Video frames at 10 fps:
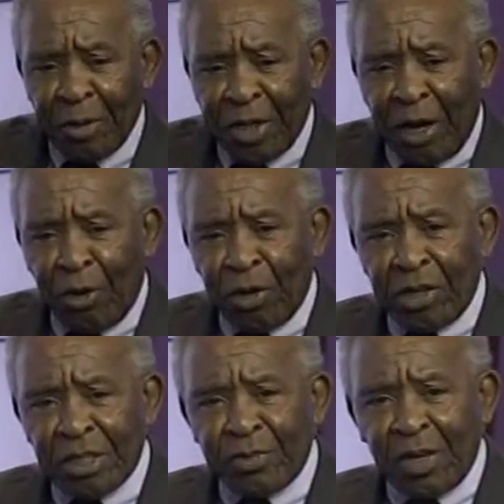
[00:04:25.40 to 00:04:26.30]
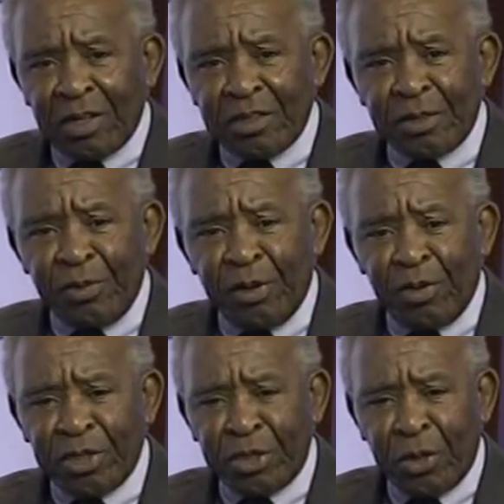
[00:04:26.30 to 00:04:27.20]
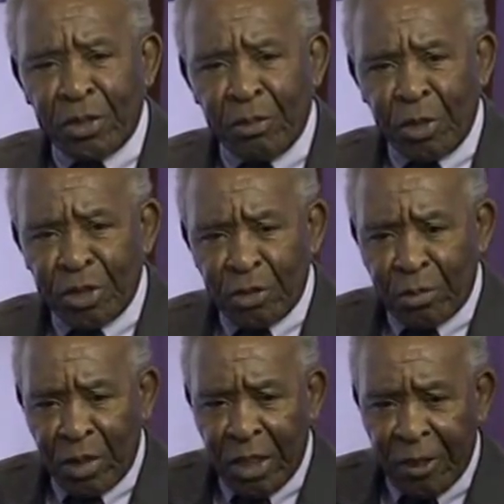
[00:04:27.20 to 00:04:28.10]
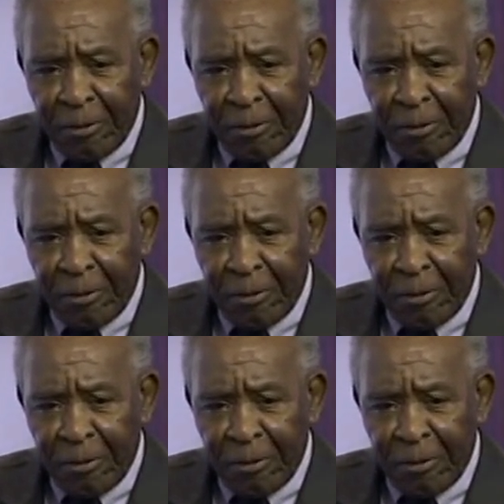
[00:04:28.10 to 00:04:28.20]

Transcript: with our audience following this very, very short commercial break.